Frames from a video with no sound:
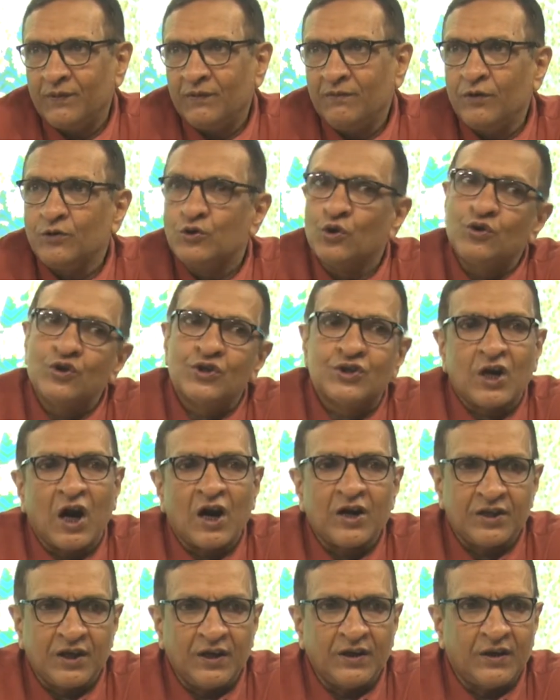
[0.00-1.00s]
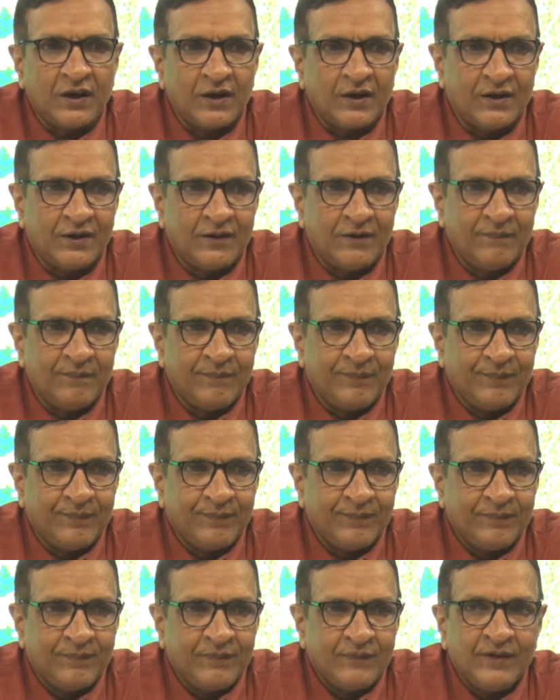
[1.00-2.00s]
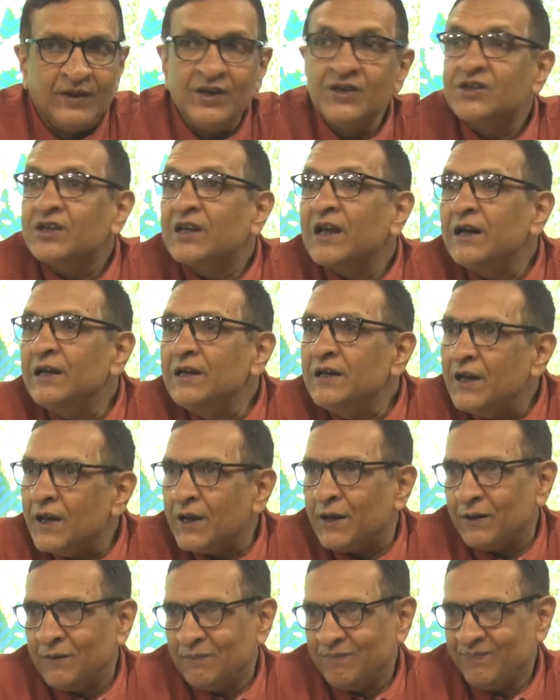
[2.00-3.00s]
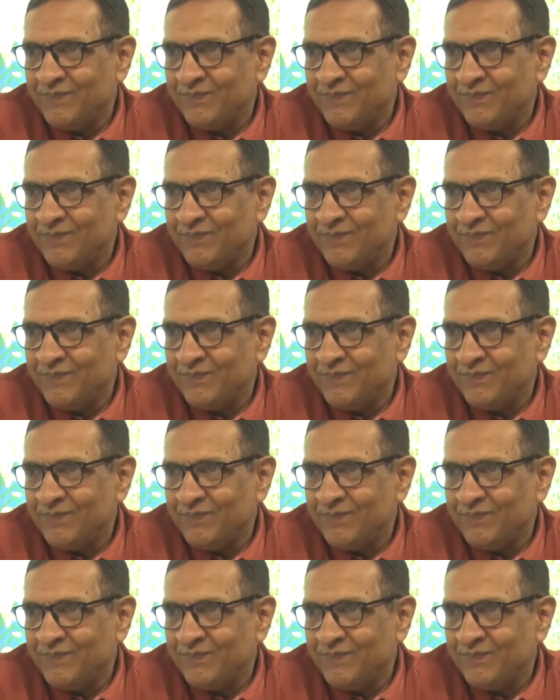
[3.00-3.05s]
We should start thinking it. Kiske liye?